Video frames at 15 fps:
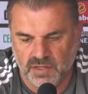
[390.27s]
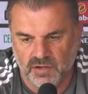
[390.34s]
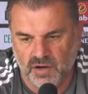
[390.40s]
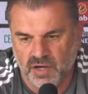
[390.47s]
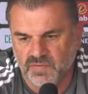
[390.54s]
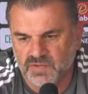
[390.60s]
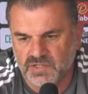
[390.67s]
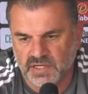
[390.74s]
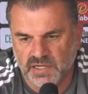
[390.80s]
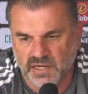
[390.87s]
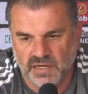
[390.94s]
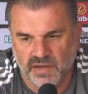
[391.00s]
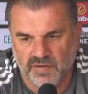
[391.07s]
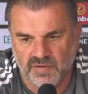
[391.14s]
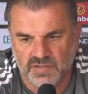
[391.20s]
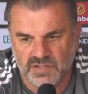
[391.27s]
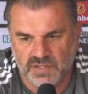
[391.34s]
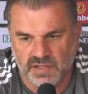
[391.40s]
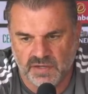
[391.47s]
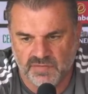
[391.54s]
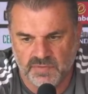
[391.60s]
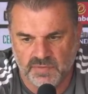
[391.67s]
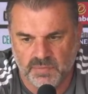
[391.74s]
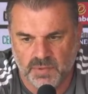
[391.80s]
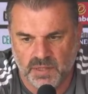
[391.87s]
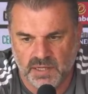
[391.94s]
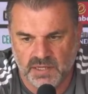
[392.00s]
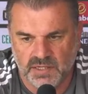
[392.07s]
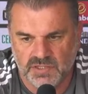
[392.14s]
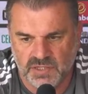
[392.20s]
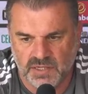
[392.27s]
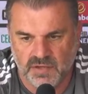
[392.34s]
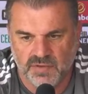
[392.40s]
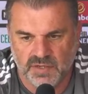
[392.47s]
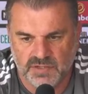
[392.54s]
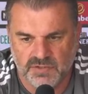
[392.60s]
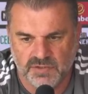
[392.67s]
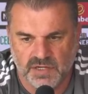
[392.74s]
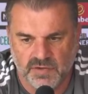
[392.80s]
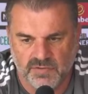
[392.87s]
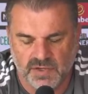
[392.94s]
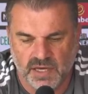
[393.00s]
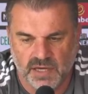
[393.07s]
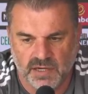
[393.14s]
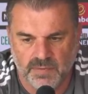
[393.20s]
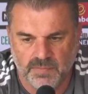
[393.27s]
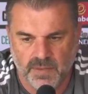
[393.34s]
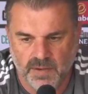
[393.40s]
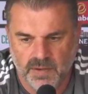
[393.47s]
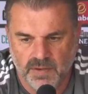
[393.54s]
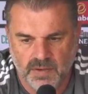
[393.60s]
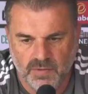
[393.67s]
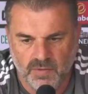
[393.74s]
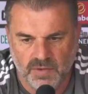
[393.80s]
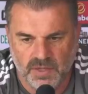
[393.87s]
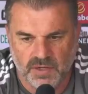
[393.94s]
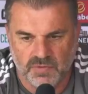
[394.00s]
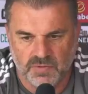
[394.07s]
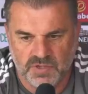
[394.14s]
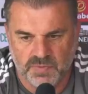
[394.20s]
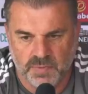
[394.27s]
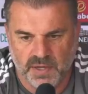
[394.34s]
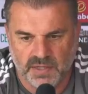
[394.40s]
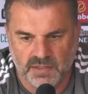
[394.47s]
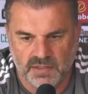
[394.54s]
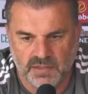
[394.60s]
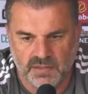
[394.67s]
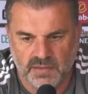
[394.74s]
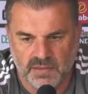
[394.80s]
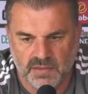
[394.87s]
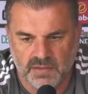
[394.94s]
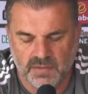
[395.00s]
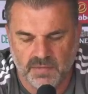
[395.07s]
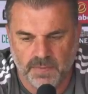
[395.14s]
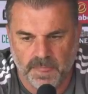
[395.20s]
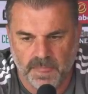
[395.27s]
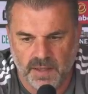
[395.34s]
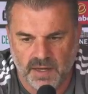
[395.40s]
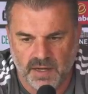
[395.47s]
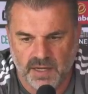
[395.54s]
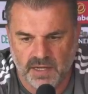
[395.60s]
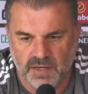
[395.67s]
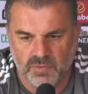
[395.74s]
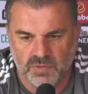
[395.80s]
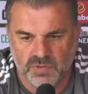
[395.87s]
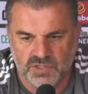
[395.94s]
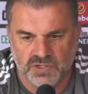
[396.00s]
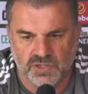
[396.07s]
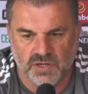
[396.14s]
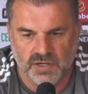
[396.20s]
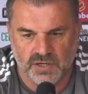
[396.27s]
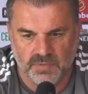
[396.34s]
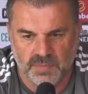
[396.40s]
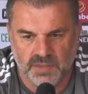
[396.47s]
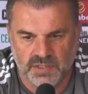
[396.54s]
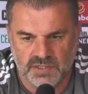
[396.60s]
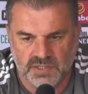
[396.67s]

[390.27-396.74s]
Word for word: And I haven't seen any evidence of that from the players. You know, they treat every game with equal respect and you know, equal desire to be